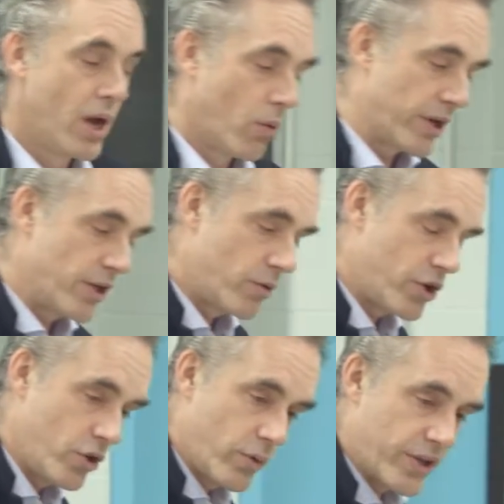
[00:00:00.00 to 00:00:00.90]
What you
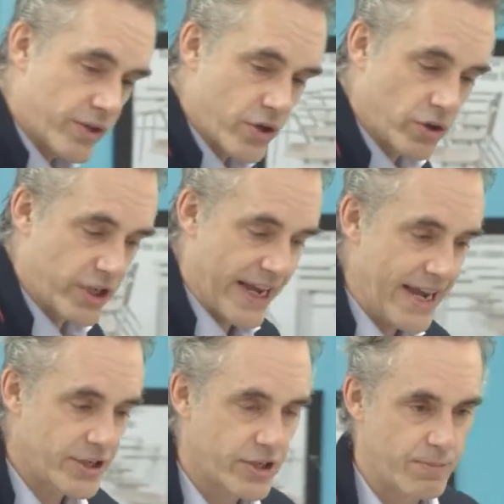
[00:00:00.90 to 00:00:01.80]
do with socially
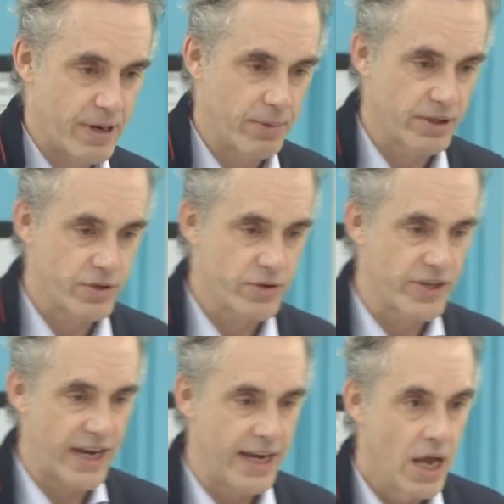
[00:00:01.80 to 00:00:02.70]
anxious people is you
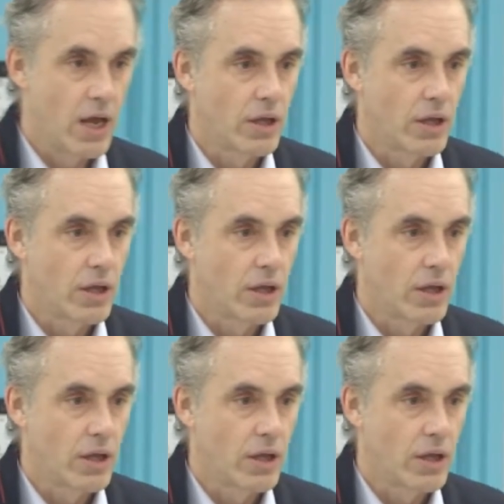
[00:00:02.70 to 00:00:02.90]
say,